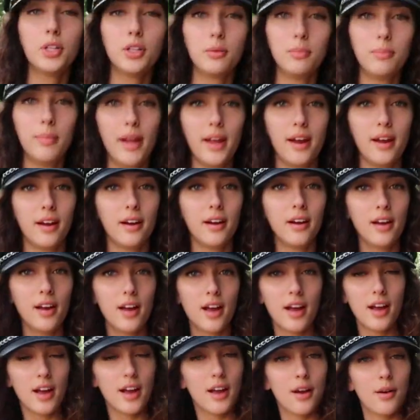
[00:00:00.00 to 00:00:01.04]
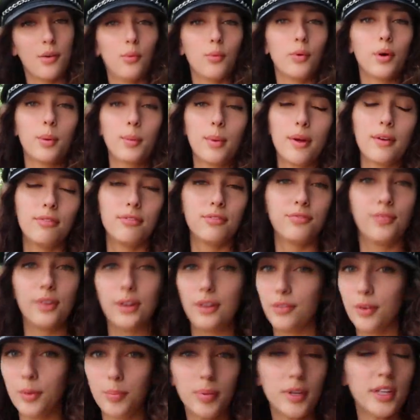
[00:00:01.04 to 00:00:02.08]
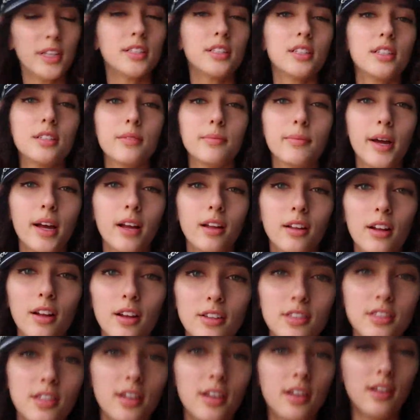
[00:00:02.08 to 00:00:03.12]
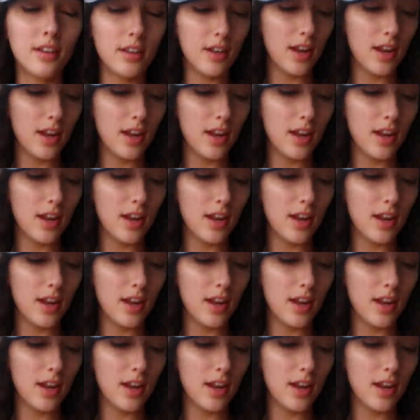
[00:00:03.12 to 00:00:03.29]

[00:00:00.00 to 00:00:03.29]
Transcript: Pull & Bear. One of my favorite pieces in my closet.